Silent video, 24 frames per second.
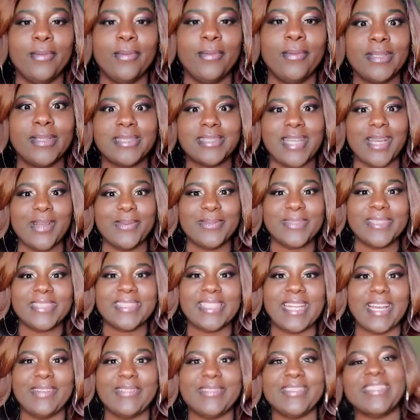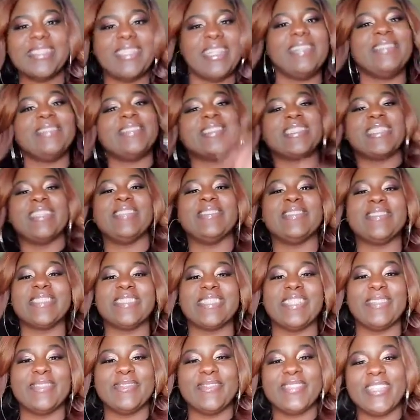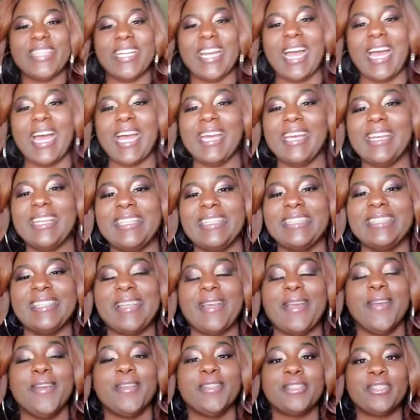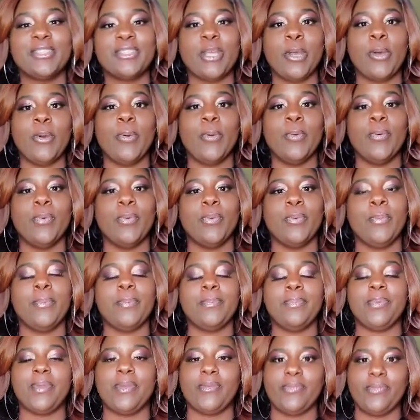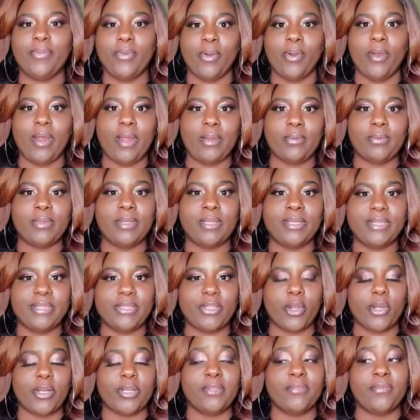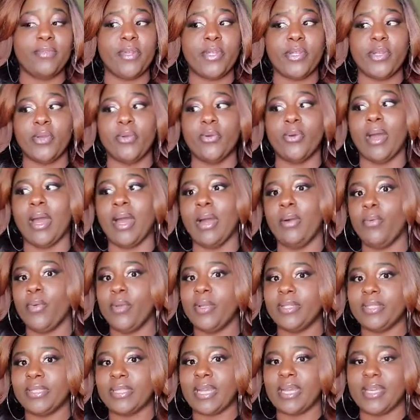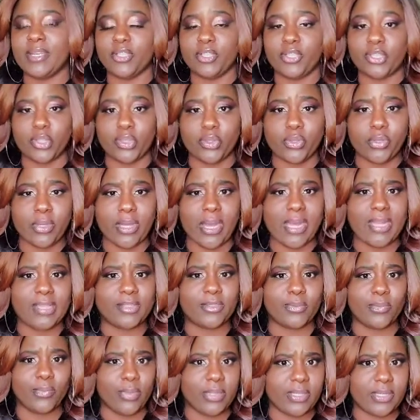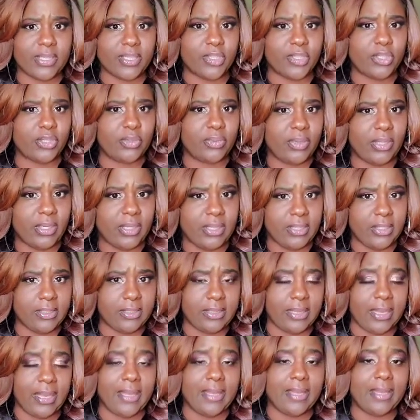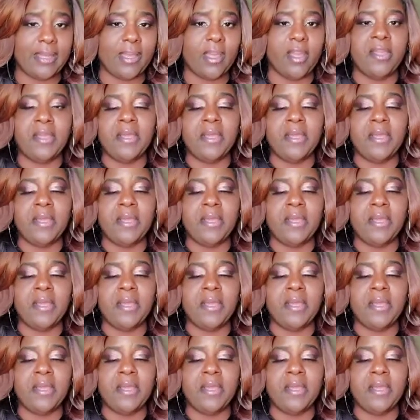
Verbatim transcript: What's up, what's up, what's up, what's up, what's up, you guys? So before I really started the video, I wanted to kind of show you guys what this unit looked like.